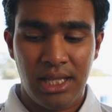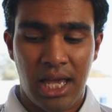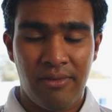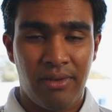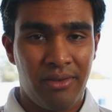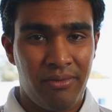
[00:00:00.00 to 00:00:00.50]

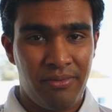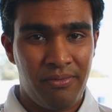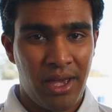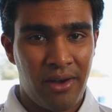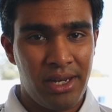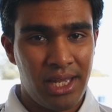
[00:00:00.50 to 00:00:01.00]
have a
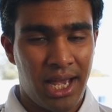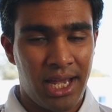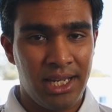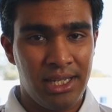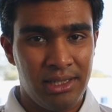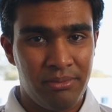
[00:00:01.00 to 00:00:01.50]
very
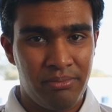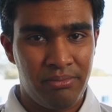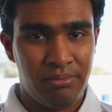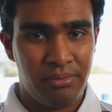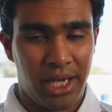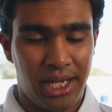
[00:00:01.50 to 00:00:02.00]
highly
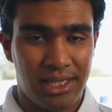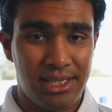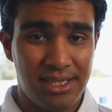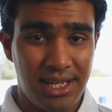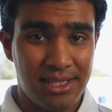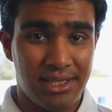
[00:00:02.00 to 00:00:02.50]
packed
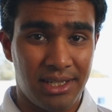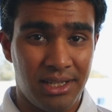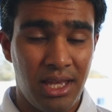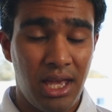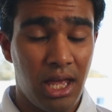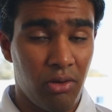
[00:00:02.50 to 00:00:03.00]
sensor,
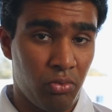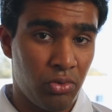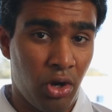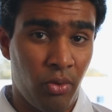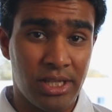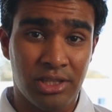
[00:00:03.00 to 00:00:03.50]
and
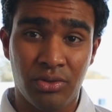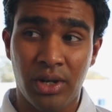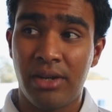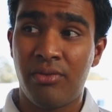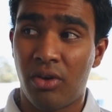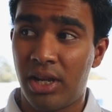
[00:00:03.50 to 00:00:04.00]
though it's
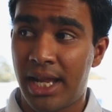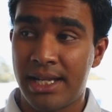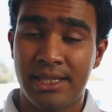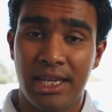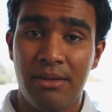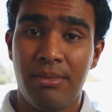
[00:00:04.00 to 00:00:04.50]
great for
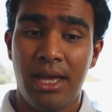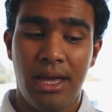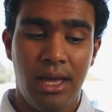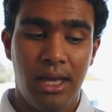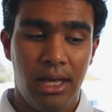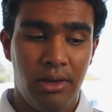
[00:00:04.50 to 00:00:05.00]
landscape,
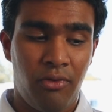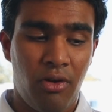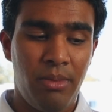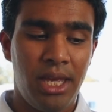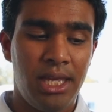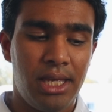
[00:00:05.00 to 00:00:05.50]
for
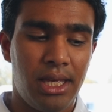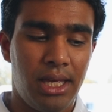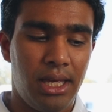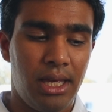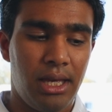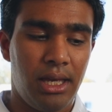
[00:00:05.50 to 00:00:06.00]
me
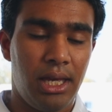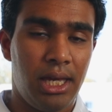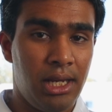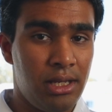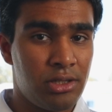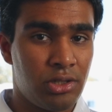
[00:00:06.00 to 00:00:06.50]

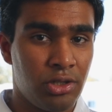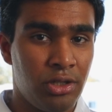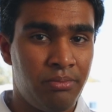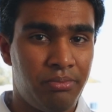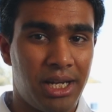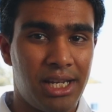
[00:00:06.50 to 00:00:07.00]
it is
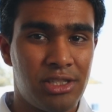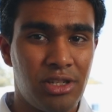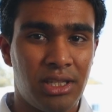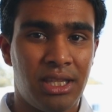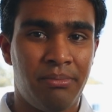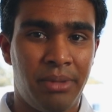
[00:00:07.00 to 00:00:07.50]
good, but it's
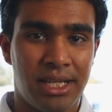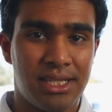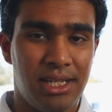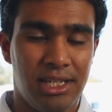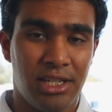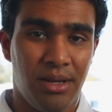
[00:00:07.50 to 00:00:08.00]
not the
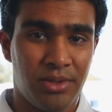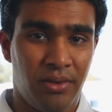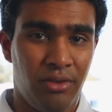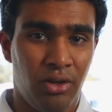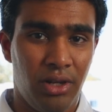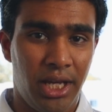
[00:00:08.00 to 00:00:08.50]
best in terms
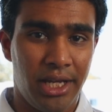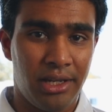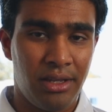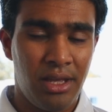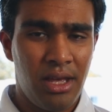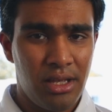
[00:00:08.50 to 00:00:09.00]
of low light.
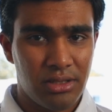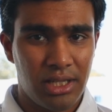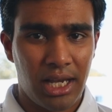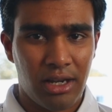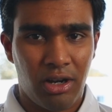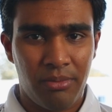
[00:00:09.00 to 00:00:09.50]
So
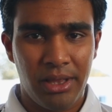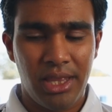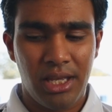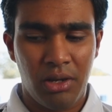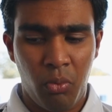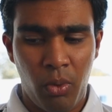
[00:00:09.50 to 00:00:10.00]
that got me
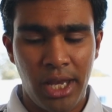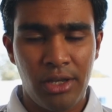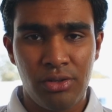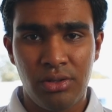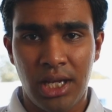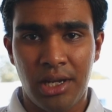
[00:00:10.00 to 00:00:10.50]
thinking, where
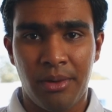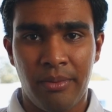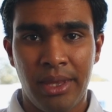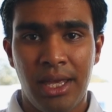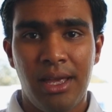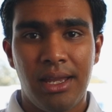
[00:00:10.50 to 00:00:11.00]
to now?
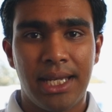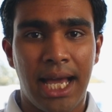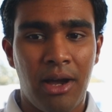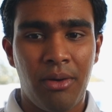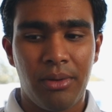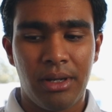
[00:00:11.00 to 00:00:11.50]

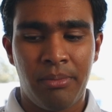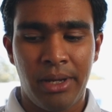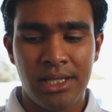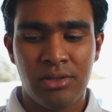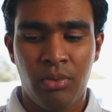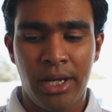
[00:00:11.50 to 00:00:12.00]
Now the
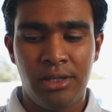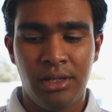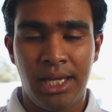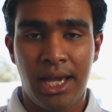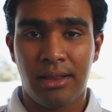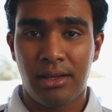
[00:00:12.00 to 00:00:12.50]
best way to
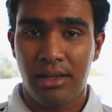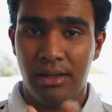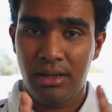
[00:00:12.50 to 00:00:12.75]
get